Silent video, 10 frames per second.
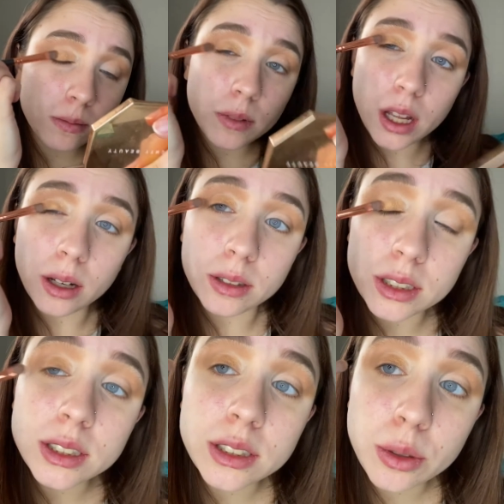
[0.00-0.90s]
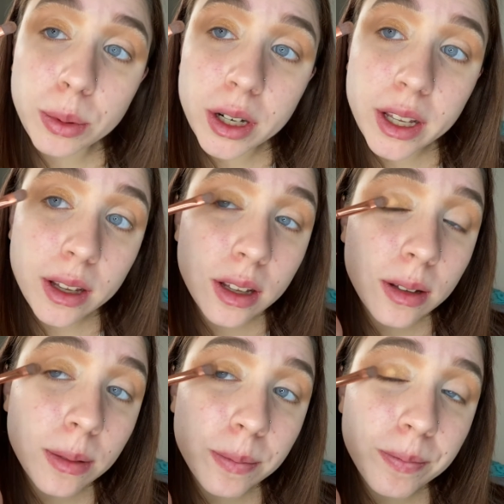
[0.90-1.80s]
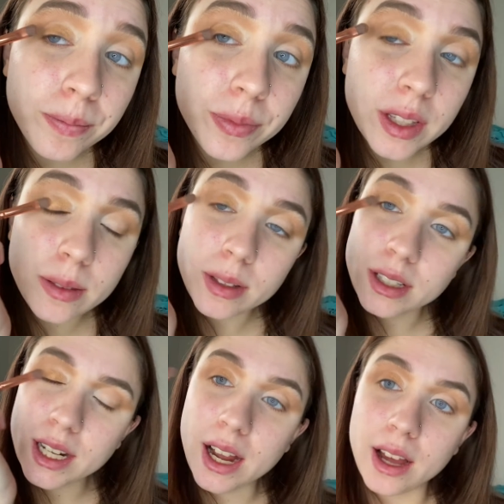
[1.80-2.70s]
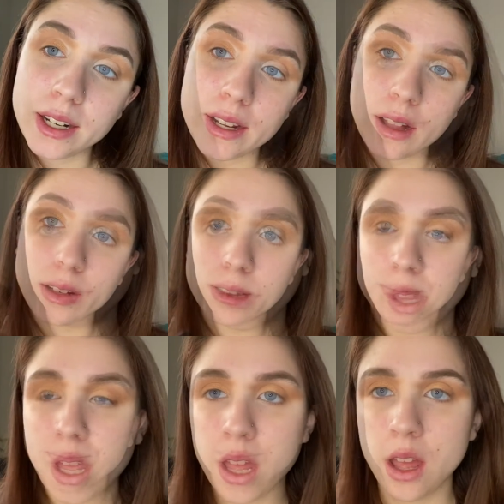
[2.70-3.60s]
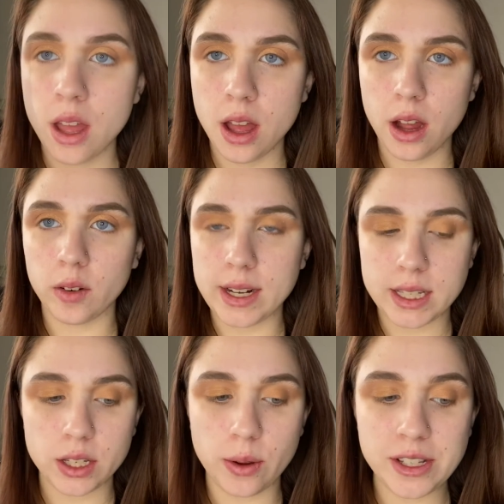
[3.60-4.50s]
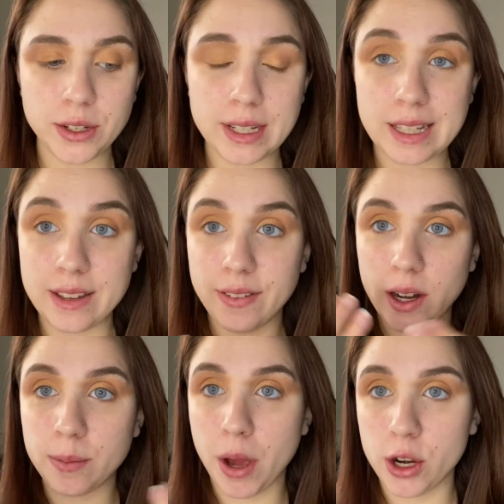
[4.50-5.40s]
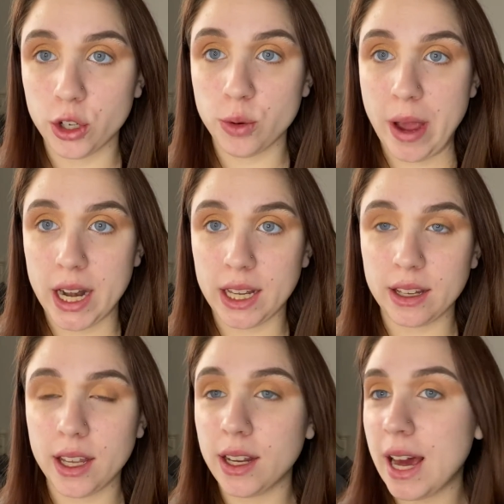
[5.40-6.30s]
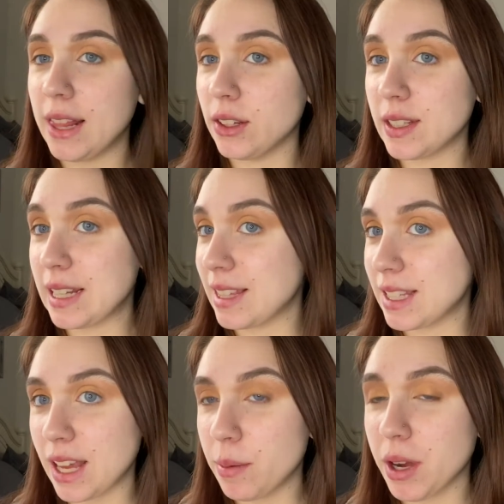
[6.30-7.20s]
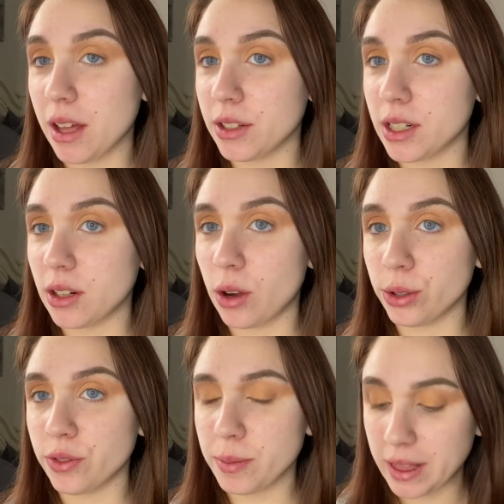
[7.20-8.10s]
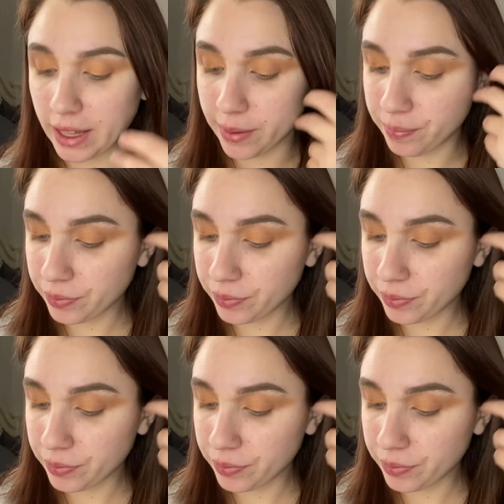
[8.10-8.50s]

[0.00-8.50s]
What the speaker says: Oh, and it's so pretty. It's like a honey color. All right, so as you can see, very monochromatic. It kind of looks like the same color all over my lid.